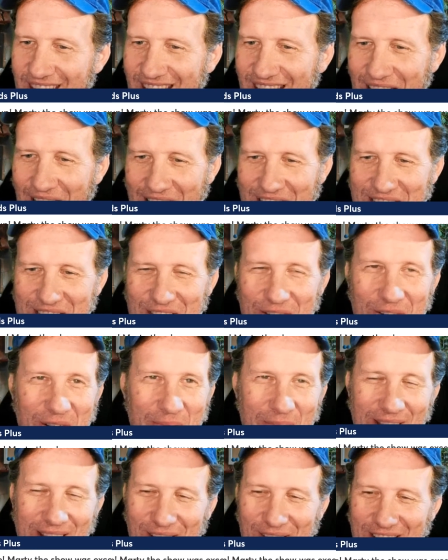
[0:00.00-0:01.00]
How you doing,
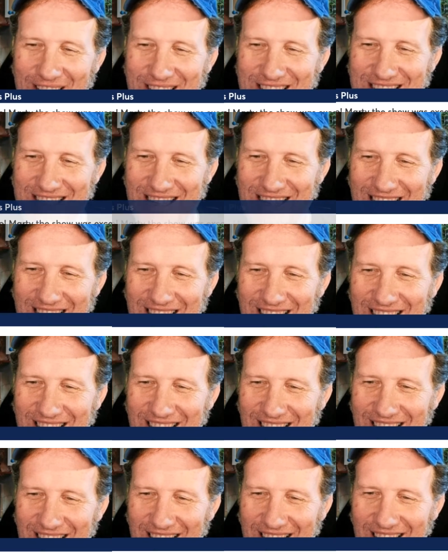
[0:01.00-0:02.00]
man? Great to see you.
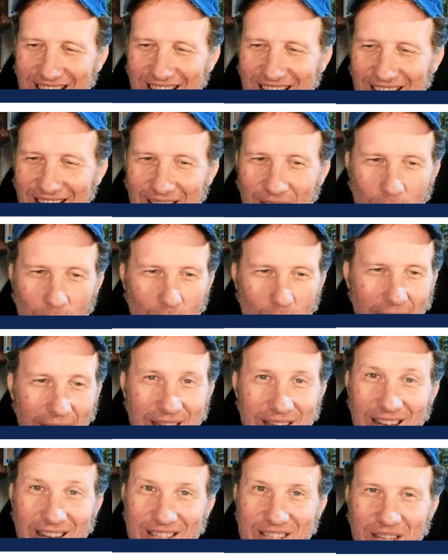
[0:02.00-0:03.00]
We'll get
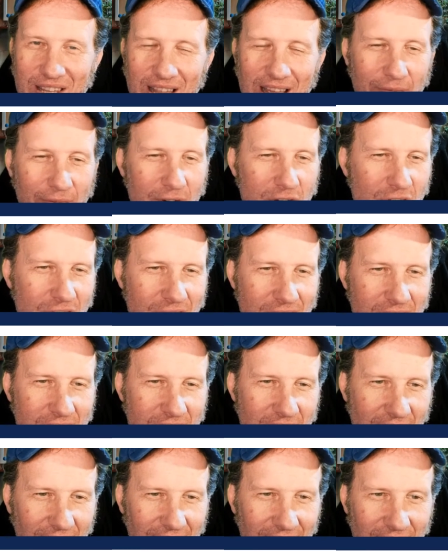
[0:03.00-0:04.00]
into that for just a
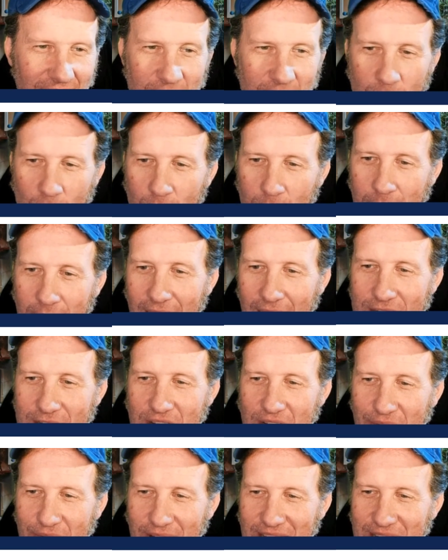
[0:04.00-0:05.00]
second in a moment. Hi,
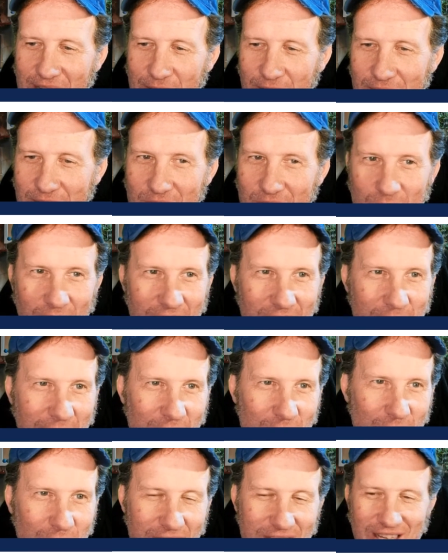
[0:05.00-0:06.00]
Jeff. How you doing? Just wanted to make
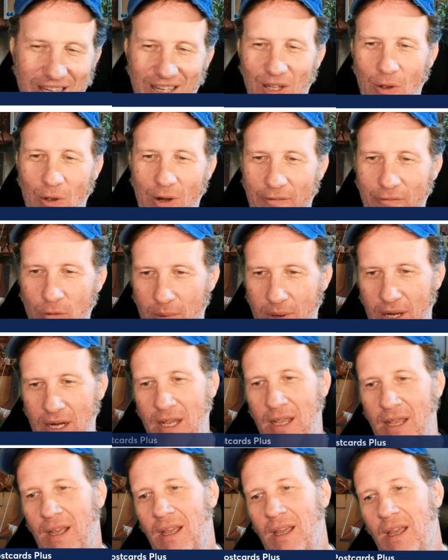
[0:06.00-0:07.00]
sure I say hello to everybody.
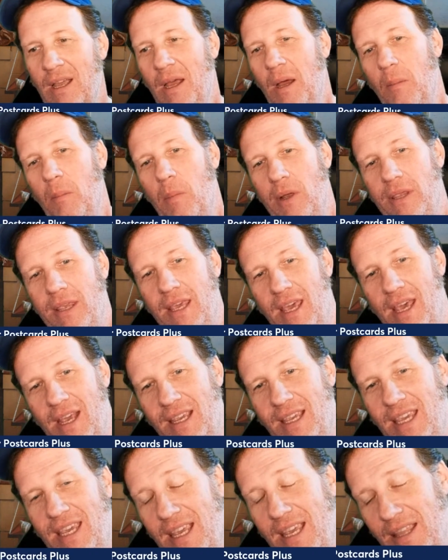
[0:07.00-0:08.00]
But yeah,
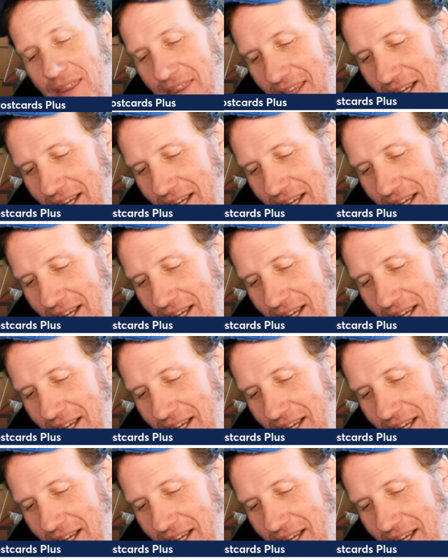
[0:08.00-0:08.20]
Keith.